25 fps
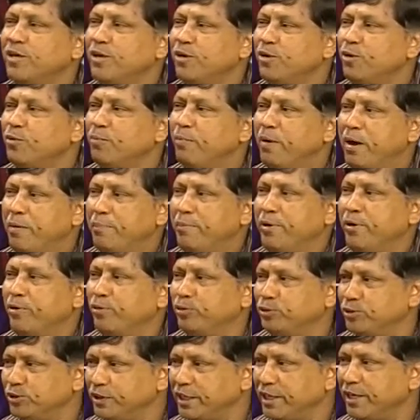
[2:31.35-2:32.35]
you may be
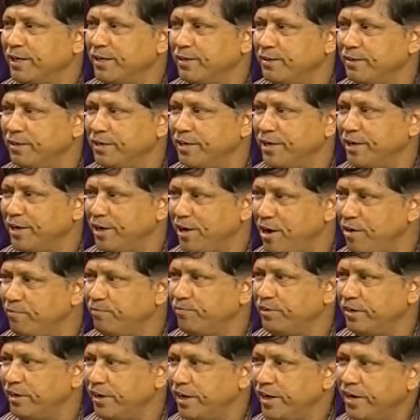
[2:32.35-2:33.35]
using year
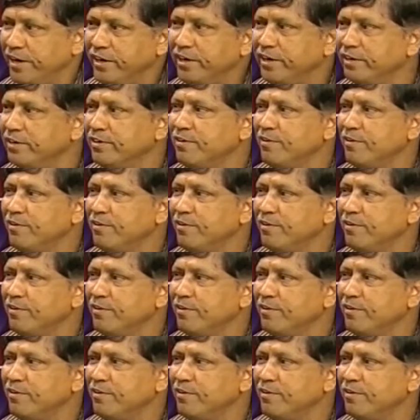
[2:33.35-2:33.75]
after year,